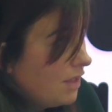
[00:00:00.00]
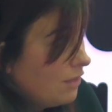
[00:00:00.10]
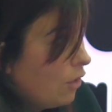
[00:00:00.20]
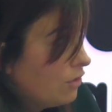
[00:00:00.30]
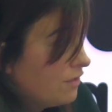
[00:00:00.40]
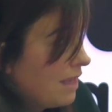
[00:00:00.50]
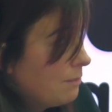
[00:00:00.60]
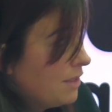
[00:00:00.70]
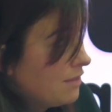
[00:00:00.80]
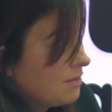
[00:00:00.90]
thought of that
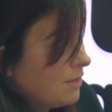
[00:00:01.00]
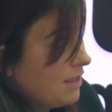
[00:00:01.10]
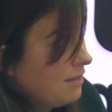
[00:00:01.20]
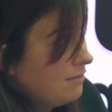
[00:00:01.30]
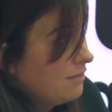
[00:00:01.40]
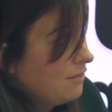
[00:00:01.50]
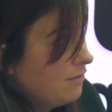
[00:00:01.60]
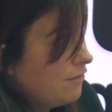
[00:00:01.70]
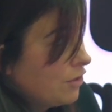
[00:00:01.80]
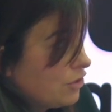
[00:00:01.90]
because my
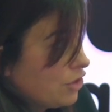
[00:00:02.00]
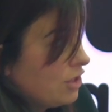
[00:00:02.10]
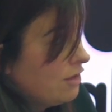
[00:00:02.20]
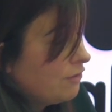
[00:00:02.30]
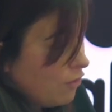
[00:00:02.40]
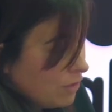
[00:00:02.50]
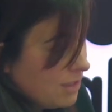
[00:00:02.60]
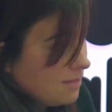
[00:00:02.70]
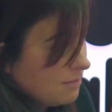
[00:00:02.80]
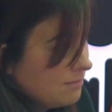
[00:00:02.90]
version of
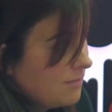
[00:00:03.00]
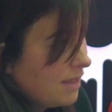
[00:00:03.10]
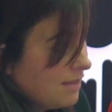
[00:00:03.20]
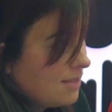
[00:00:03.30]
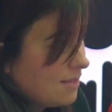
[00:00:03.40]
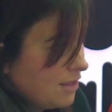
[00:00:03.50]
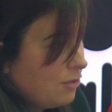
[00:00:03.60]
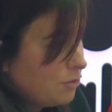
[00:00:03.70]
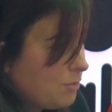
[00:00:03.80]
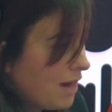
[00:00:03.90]
autism, and this is a
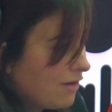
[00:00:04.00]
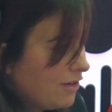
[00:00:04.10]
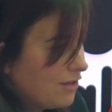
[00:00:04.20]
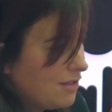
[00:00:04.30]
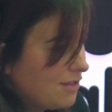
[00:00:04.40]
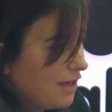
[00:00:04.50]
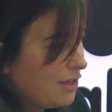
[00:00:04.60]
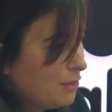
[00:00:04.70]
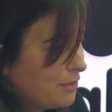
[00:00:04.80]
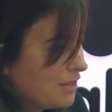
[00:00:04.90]
huge barrier to
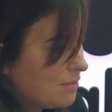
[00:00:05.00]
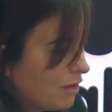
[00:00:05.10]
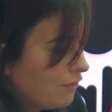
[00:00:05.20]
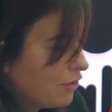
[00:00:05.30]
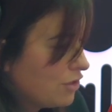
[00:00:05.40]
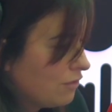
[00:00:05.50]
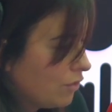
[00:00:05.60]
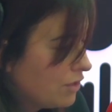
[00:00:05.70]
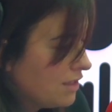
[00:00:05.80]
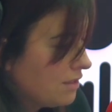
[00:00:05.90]
diagnosis, my version of
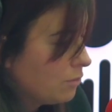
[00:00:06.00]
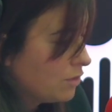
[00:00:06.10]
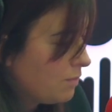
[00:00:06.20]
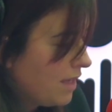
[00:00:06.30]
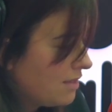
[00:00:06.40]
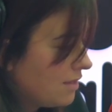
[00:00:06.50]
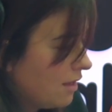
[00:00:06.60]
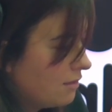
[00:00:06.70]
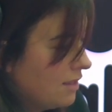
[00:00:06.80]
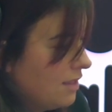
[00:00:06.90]
autism was based
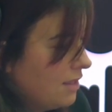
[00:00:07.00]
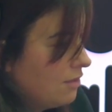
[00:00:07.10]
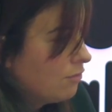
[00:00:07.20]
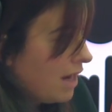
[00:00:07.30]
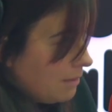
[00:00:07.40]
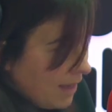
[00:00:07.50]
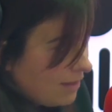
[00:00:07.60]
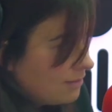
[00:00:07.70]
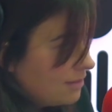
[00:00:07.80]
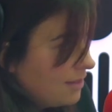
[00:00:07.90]
on Rain
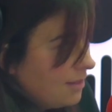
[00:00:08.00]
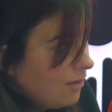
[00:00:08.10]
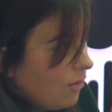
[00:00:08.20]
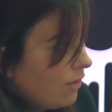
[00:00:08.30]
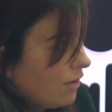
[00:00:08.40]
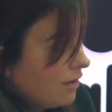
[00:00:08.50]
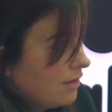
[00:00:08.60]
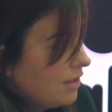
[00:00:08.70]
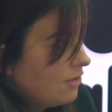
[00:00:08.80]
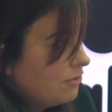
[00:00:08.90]
Man or,
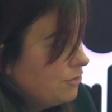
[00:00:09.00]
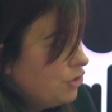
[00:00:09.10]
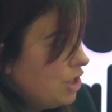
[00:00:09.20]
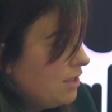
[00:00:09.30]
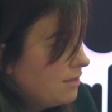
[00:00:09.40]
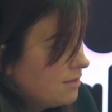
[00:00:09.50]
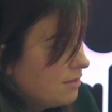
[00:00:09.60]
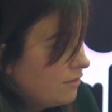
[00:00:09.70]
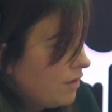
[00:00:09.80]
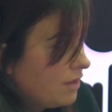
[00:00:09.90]
you know, genius
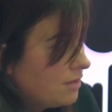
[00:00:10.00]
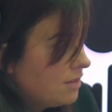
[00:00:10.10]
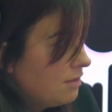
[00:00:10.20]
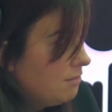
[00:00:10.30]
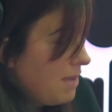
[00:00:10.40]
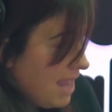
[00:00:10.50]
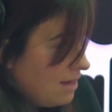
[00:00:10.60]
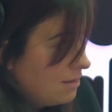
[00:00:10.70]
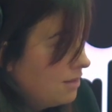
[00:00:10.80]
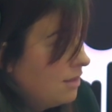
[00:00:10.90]
savant
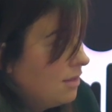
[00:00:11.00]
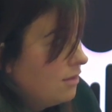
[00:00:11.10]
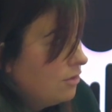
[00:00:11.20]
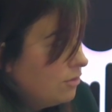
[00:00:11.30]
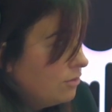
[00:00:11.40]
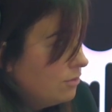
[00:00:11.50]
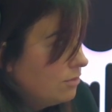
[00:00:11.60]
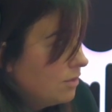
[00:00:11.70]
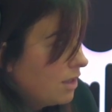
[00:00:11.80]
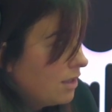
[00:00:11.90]
men
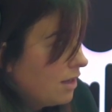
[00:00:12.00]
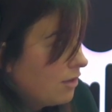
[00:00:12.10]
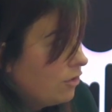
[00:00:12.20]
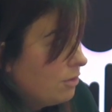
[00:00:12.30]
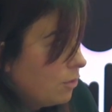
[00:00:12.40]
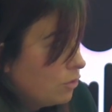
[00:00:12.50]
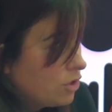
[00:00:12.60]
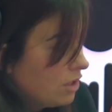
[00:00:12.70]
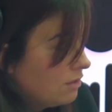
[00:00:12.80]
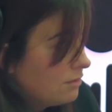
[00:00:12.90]
who are
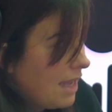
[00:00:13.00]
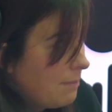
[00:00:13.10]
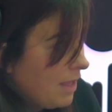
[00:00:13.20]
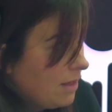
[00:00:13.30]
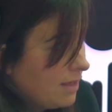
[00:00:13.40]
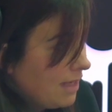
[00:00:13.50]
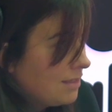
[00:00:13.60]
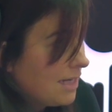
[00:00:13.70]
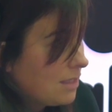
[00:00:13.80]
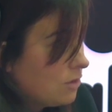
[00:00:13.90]
unemotional, can't make eye
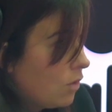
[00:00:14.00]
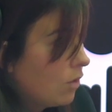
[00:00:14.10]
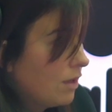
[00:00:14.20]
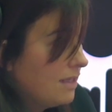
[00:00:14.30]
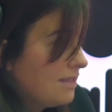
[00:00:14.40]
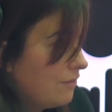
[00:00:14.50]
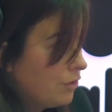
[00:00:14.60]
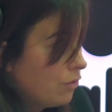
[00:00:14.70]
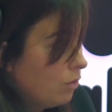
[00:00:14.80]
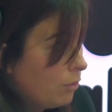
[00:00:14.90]
contact, or a
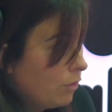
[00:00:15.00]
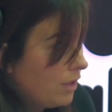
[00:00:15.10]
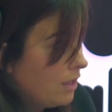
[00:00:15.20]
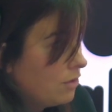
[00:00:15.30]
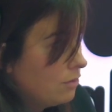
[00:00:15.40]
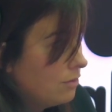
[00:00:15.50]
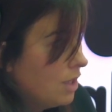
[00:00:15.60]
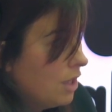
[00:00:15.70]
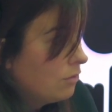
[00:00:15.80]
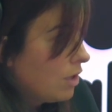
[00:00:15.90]
7-year-old boy who
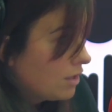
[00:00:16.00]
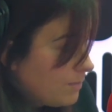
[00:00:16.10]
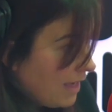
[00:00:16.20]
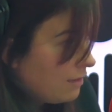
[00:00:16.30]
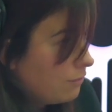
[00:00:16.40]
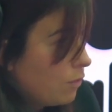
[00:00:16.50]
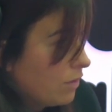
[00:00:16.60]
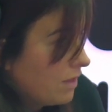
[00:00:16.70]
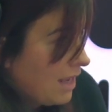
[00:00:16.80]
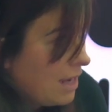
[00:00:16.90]
rocks back and
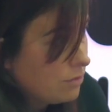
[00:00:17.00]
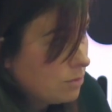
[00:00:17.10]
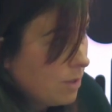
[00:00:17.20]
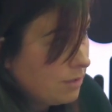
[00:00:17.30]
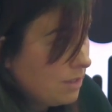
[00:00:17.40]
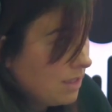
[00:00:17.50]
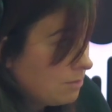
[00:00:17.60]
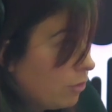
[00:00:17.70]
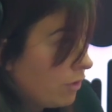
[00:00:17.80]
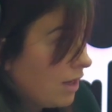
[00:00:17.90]
forth and can't respond to his
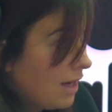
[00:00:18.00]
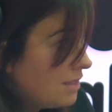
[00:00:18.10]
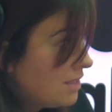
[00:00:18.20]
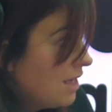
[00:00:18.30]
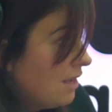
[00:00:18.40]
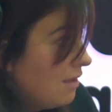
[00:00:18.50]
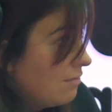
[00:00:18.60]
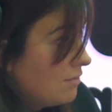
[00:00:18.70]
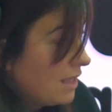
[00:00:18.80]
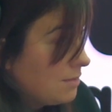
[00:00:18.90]
mother. And
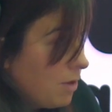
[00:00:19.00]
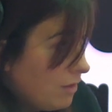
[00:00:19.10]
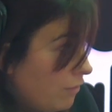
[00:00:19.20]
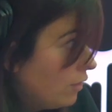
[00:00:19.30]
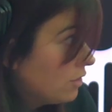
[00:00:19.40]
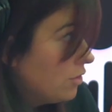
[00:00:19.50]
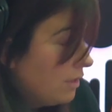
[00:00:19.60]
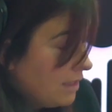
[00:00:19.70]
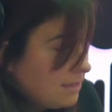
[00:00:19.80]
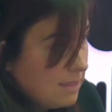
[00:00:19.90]
that's my fault.
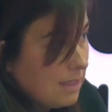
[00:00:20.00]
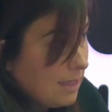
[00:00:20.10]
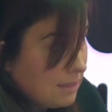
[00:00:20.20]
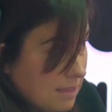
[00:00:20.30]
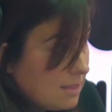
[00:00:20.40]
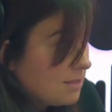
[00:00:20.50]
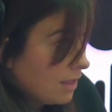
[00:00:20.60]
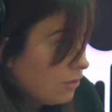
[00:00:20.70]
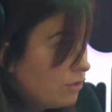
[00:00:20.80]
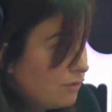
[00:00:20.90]
Google exists. I
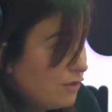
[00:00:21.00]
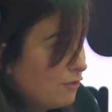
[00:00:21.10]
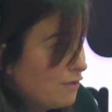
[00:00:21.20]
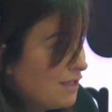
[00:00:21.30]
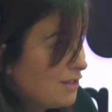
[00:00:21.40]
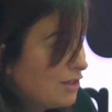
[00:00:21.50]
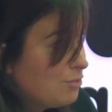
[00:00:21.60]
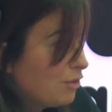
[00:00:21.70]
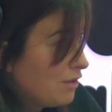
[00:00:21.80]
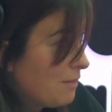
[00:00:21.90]
could have done
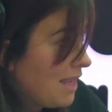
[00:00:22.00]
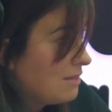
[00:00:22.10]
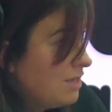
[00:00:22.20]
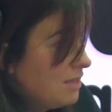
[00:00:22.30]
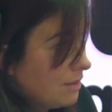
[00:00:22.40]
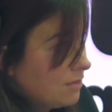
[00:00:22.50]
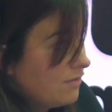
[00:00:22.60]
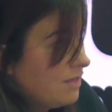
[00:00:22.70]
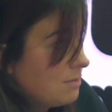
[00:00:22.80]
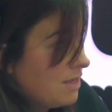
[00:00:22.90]
research, but the mass media was
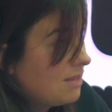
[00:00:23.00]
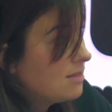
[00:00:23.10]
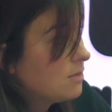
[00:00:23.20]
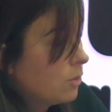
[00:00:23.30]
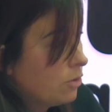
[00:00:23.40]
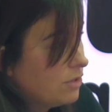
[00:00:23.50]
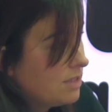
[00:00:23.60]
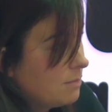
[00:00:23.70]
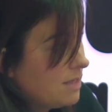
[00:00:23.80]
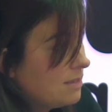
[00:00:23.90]
feeding me, this is what
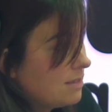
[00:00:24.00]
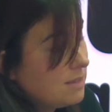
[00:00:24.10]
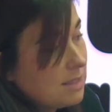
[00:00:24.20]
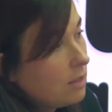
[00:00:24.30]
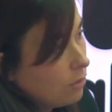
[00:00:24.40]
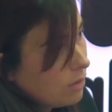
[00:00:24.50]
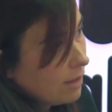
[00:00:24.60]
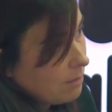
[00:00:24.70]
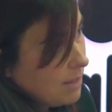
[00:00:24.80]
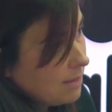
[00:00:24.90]
autism is, and it didn't look
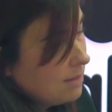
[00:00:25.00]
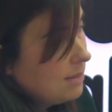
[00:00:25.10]
like me.